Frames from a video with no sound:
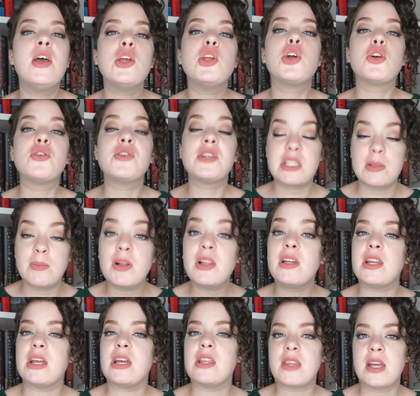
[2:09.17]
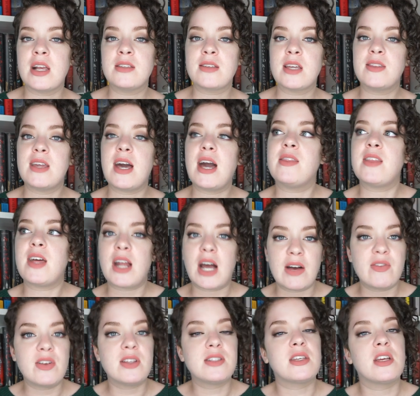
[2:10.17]
your disability and things like that, and that
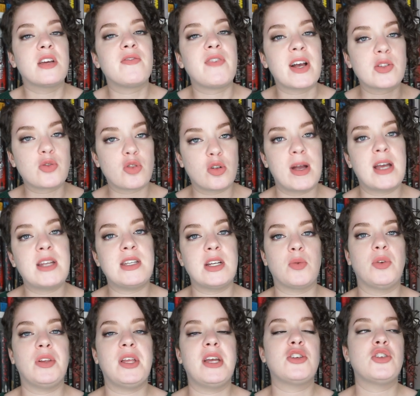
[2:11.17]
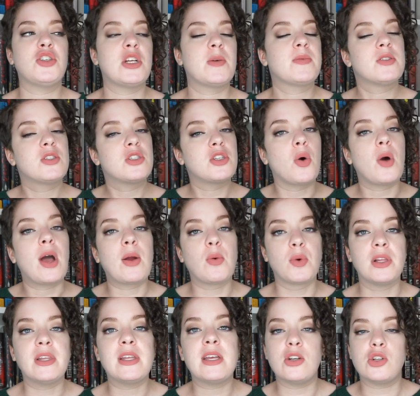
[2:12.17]
obviously affects romantic relationships. So I
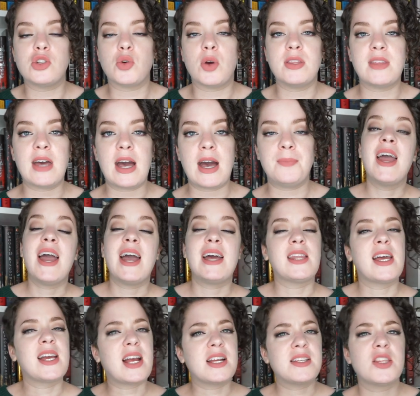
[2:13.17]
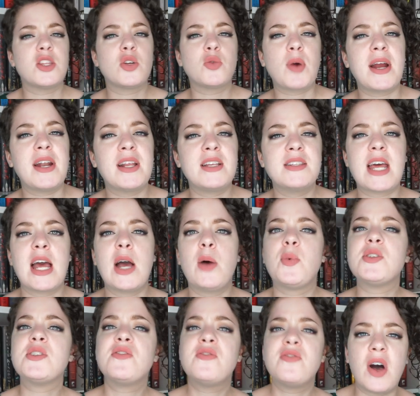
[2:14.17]
really enjoyed that. And like I said, the writing style
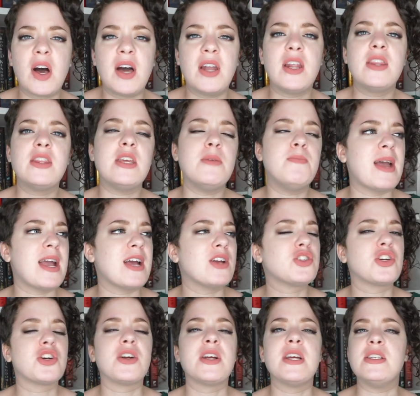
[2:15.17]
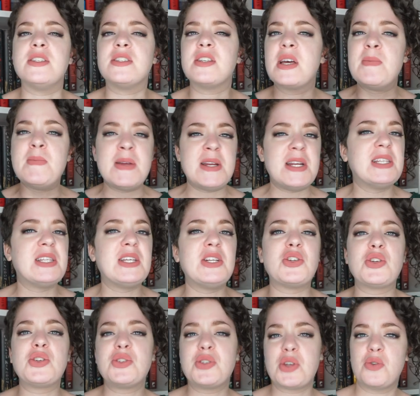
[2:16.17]
was fun. The banter is immediately
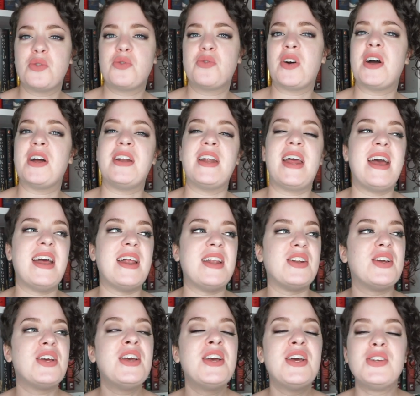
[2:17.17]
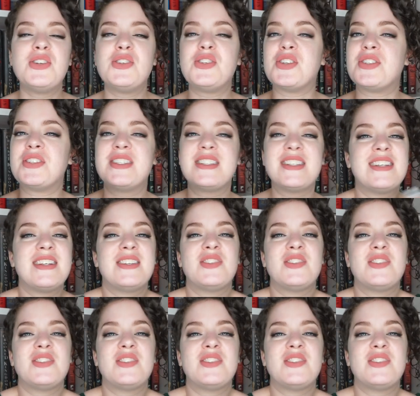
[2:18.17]
just so fun and just